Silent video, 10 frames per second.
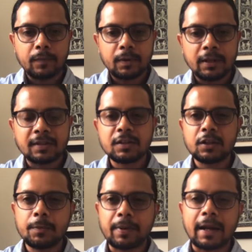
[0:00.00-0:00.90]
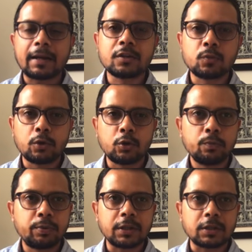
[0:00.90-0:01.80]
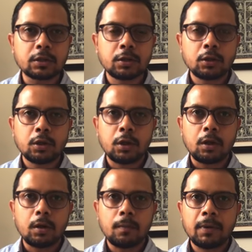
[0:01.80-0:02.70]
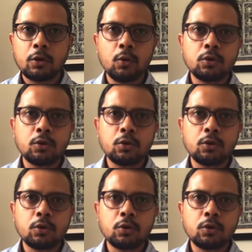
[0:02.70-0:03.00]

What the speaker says: Essentially practice what you preach, but don't